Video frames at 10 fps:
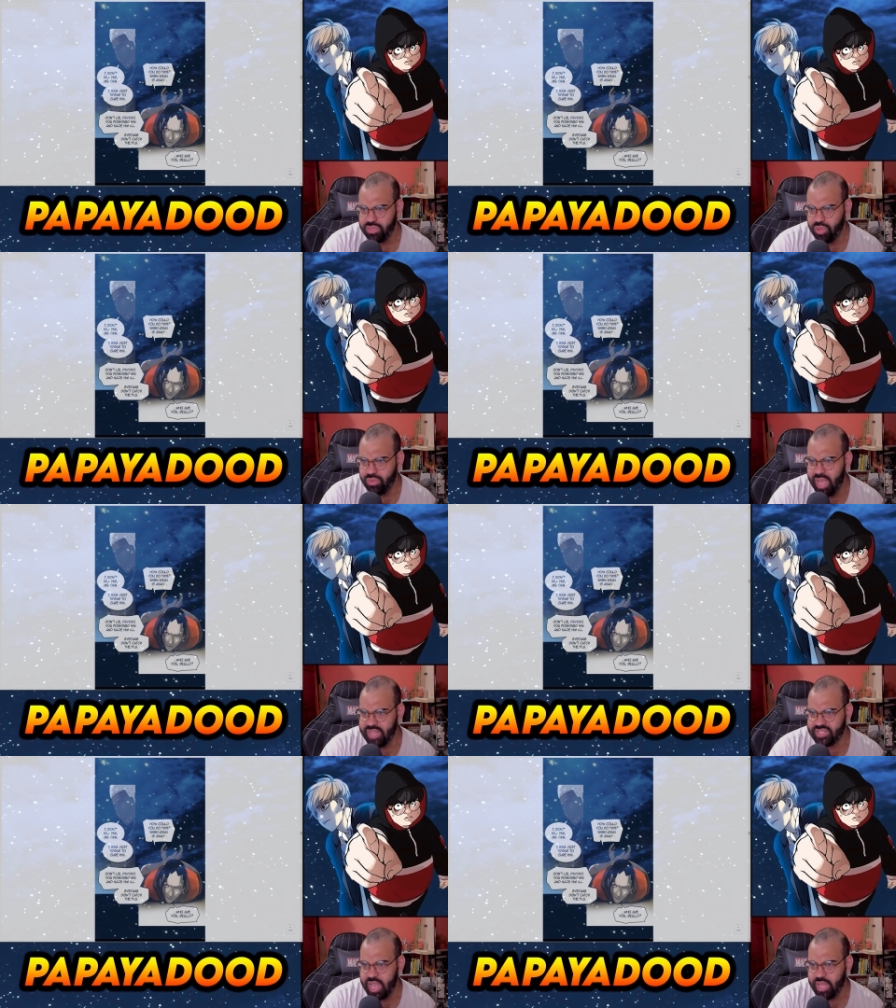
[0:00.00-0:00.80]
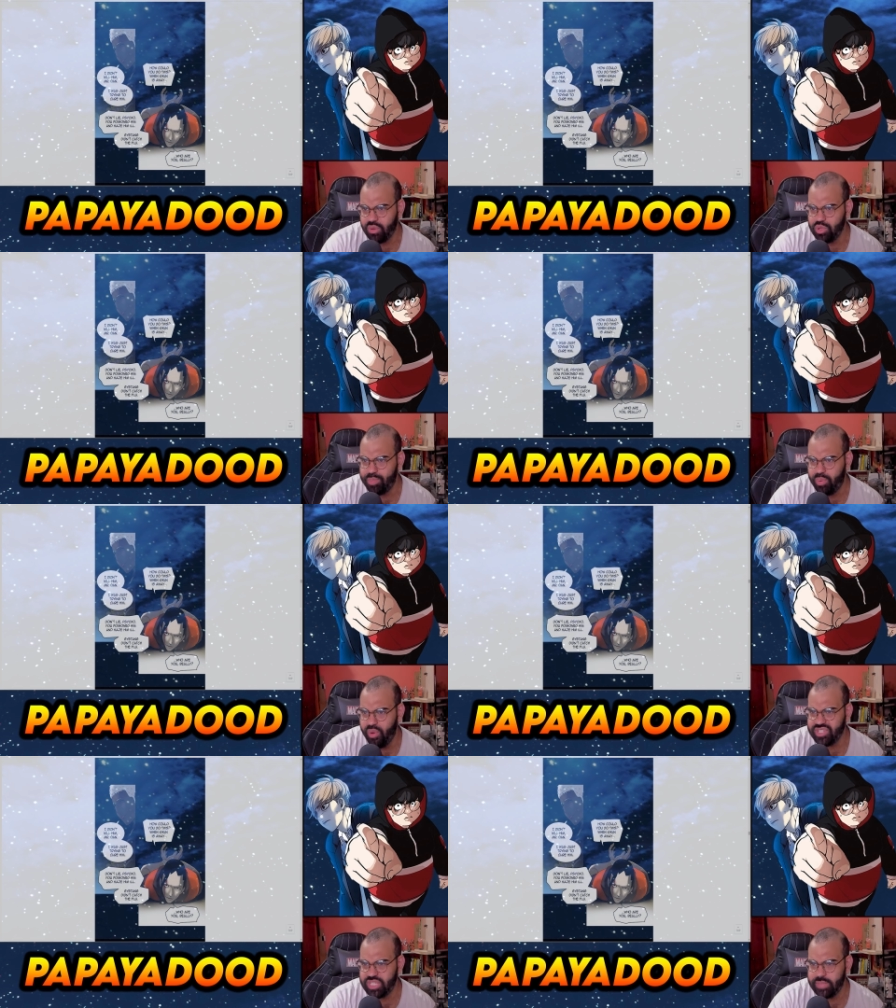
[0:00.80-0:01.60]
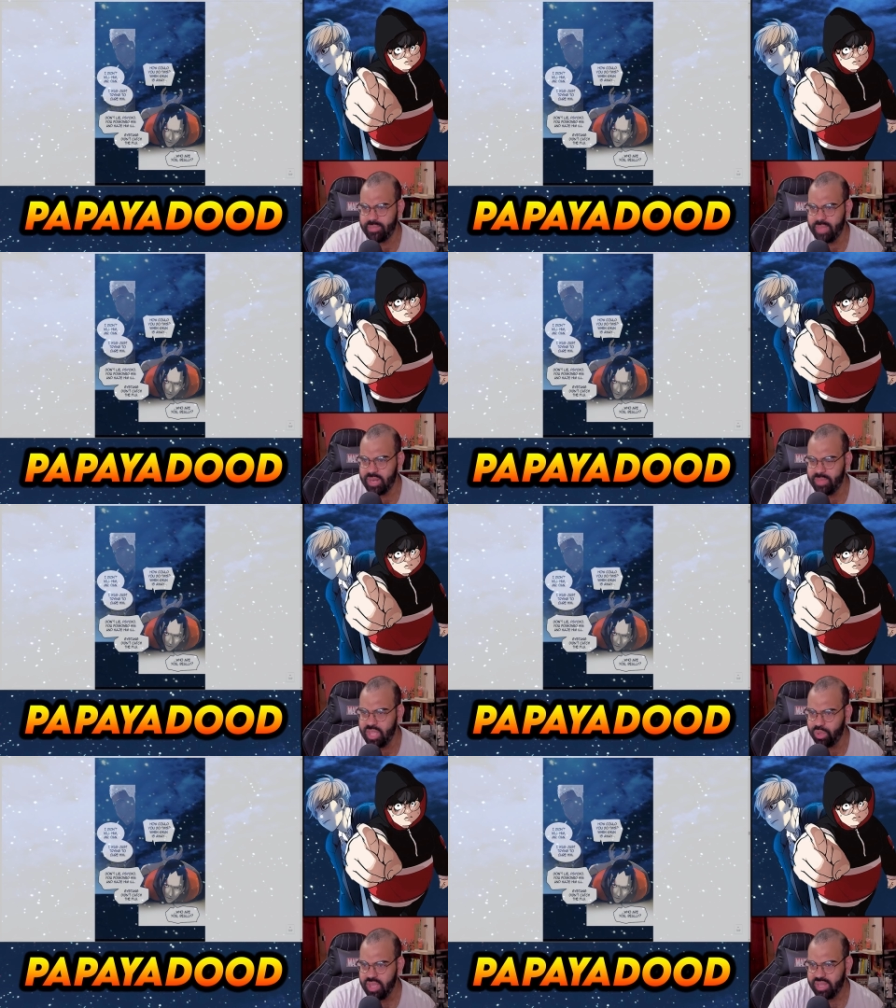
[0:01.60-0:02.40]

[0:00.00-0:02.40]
Don't lie, psycho. You poisoned him and made him ill.